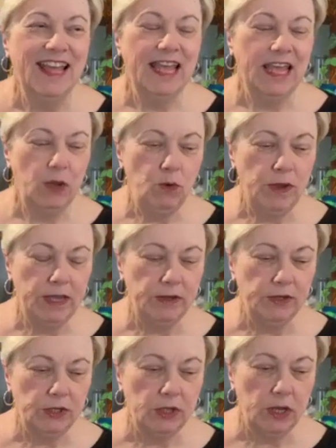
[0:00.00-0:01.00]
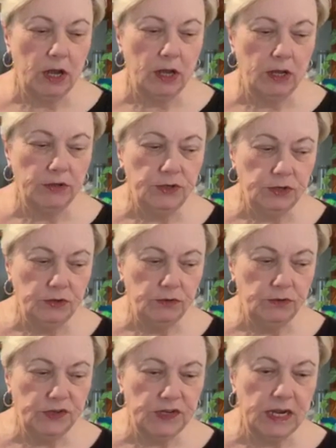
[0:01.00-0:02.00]
he went
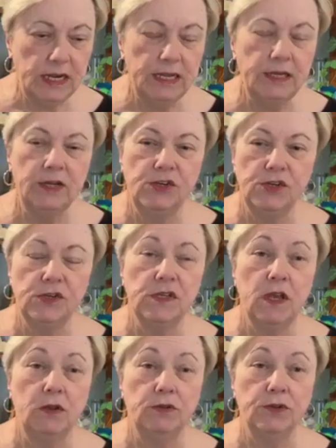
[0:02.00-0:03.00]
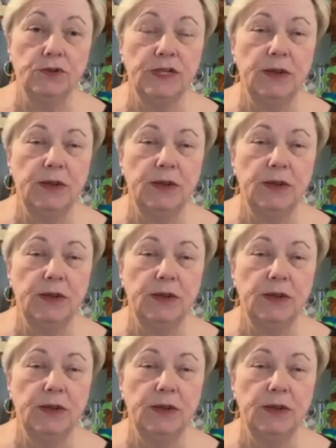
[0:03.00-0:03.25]
to study indigenous cultures,